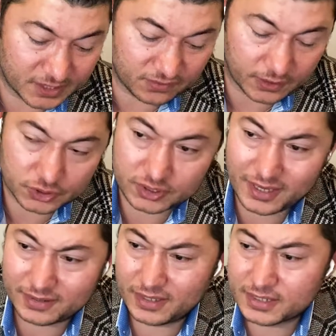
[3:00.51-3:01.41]
this
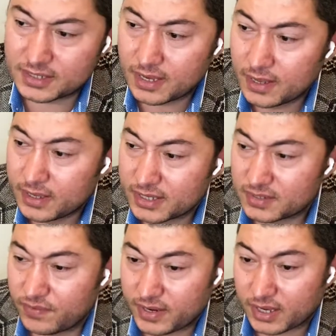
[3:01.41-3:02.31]
functionality is,
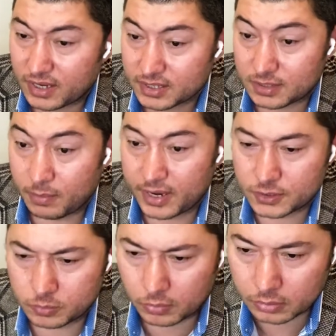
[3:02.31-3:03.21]
is very
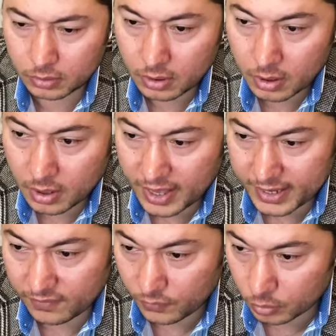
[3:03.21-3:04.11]
customizable.
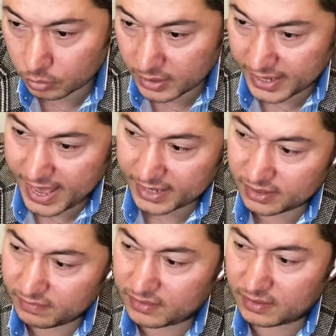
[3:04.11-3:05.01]
And if you look at
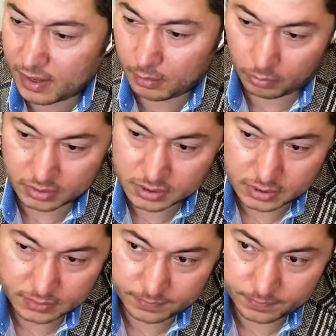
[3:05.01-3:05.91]
activity tables,